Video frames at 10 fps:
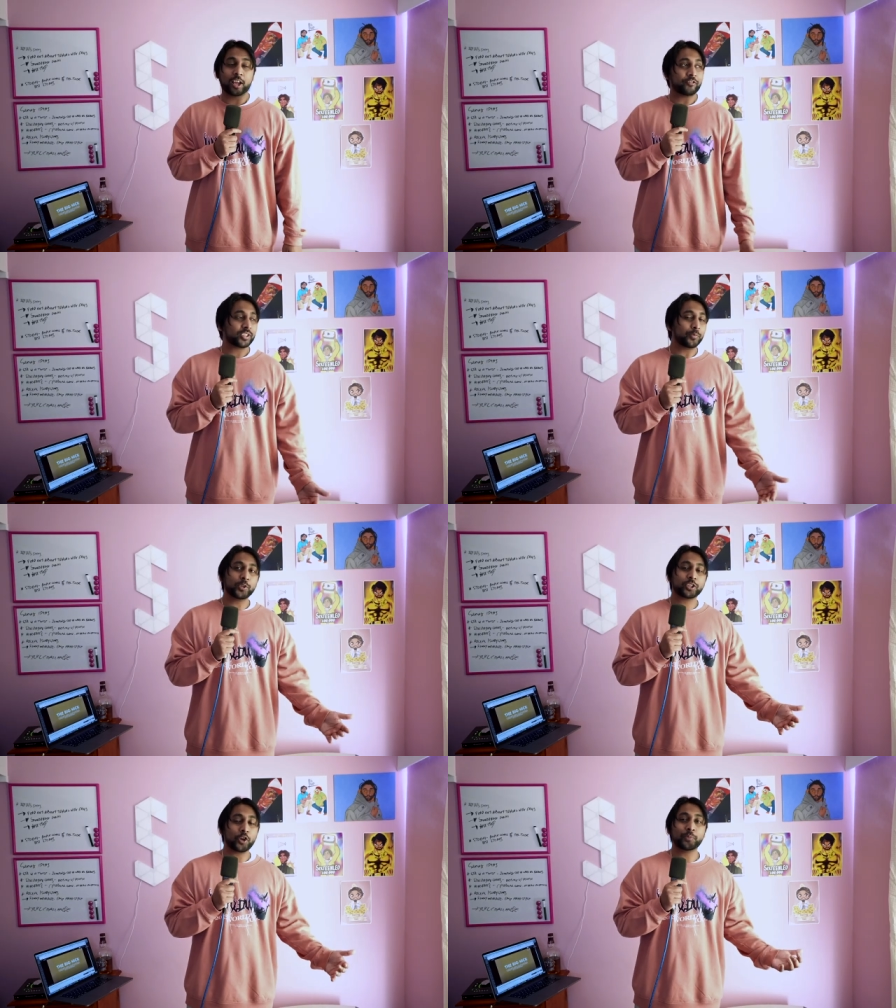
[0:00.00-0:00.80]
If
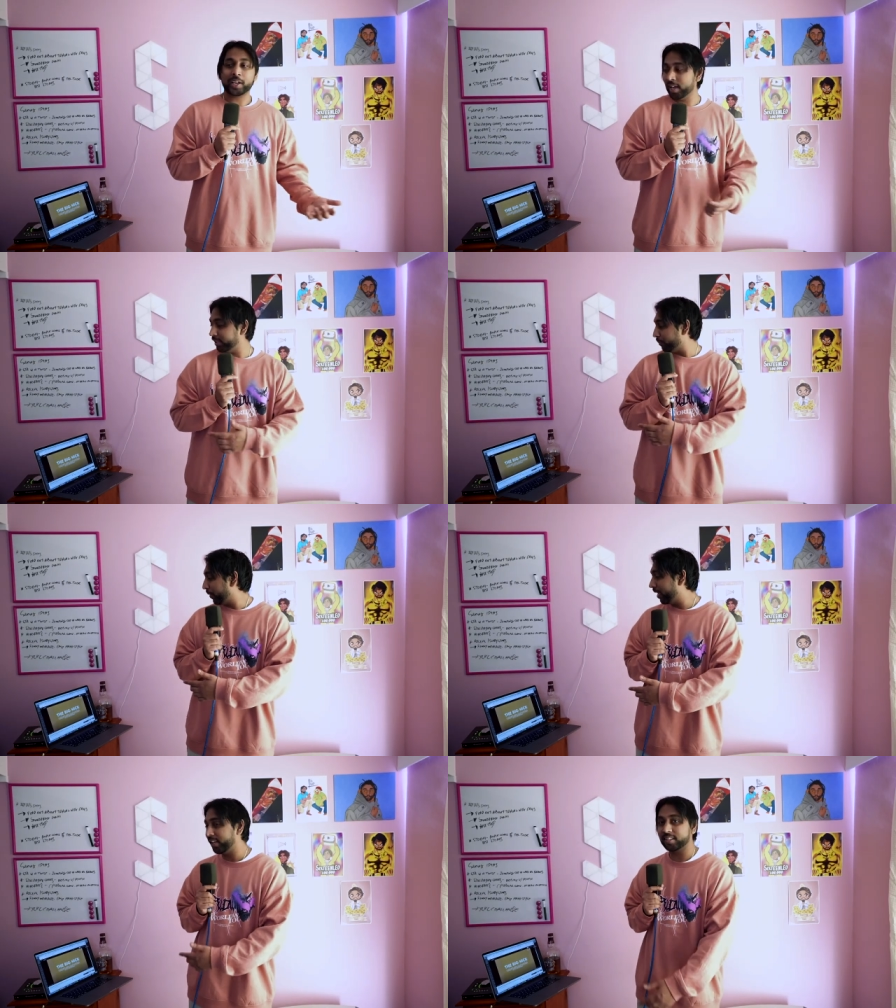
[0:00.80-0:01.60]
someone told me I had to
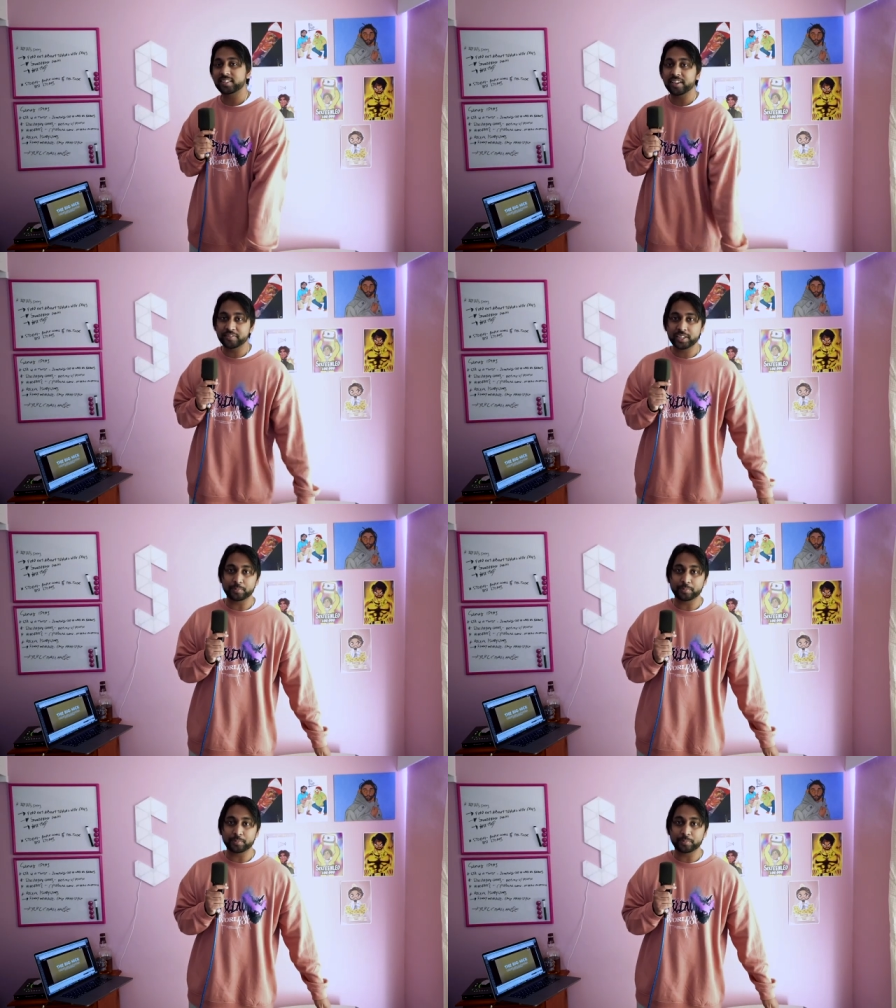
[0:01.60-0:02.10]
pay like seventy